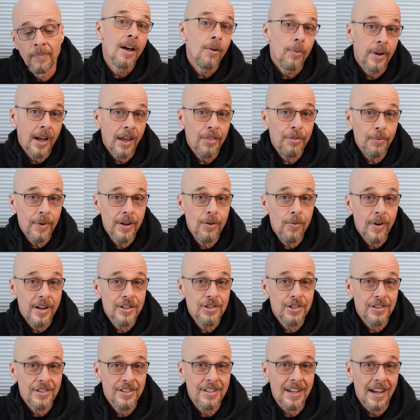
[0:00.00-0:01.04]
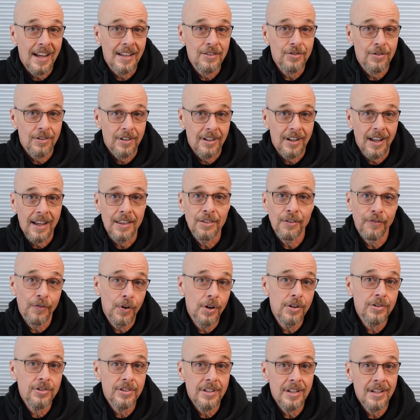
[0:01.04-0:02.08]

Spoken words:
We got three questions to answer today. The first